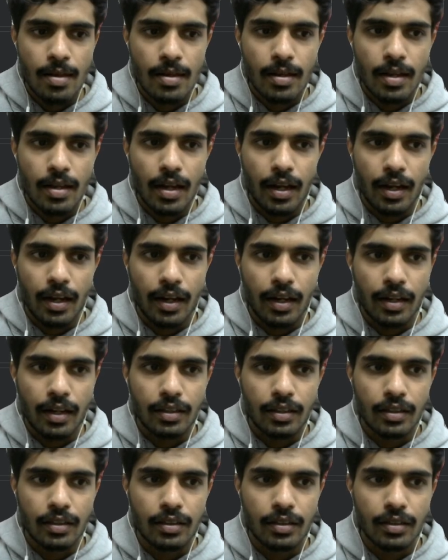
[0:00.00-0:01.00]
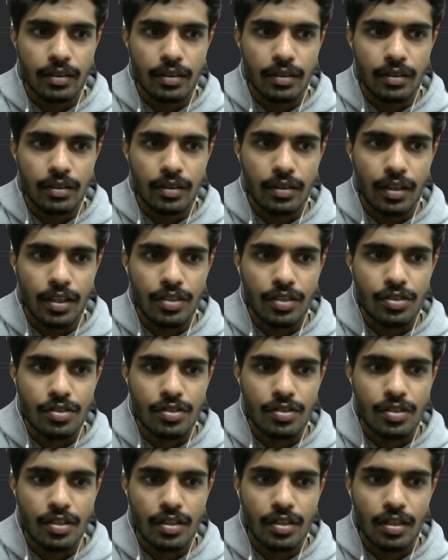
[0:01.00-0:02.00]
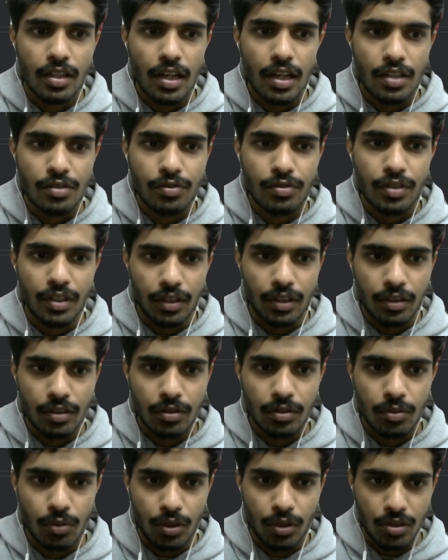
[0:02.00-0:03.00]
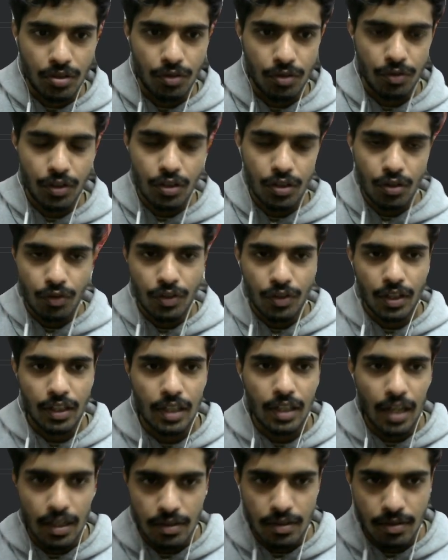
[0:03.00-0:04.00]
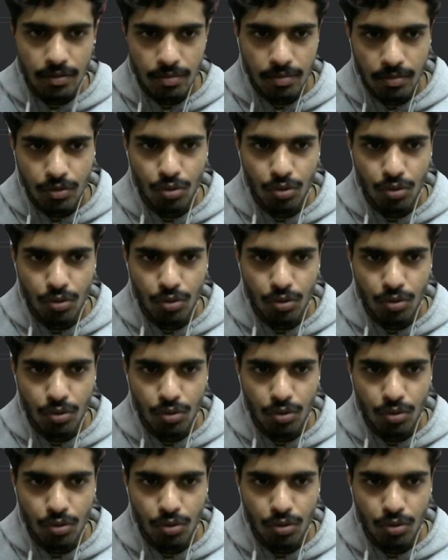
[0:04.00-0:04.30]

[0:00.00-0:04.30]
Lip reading: and H is the class width. What is the width of that class?